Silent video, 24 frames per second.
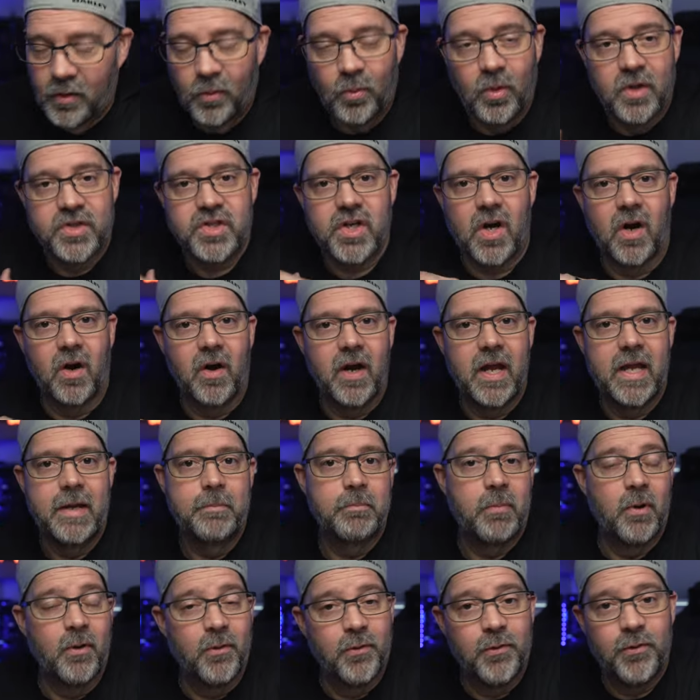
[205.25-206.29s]
which are a
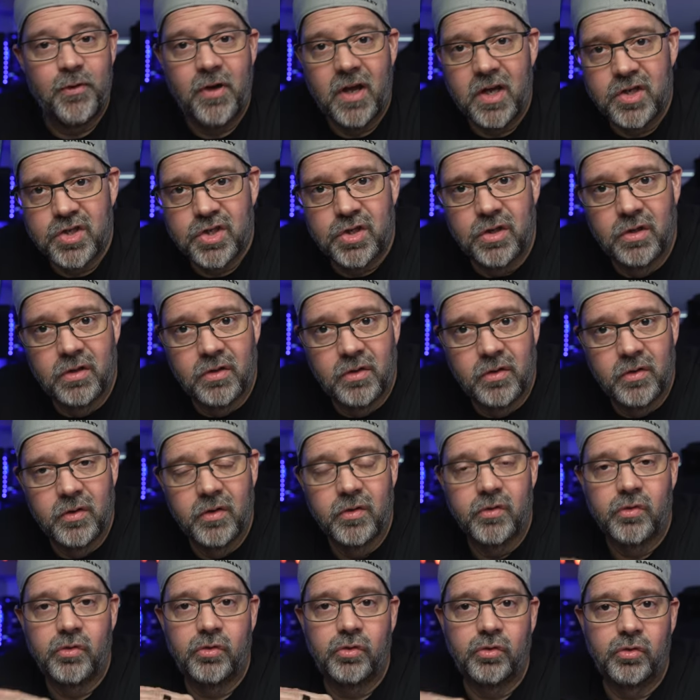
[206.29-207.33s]
professional
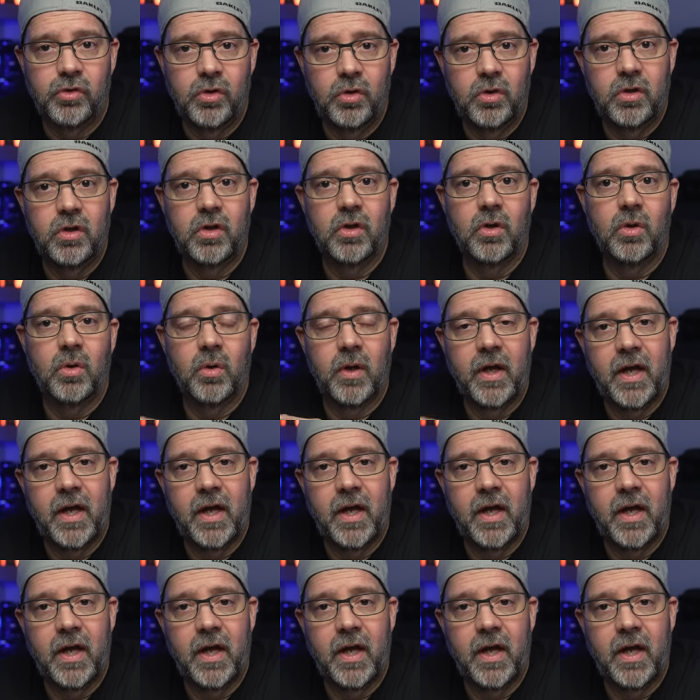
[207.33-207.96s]
studio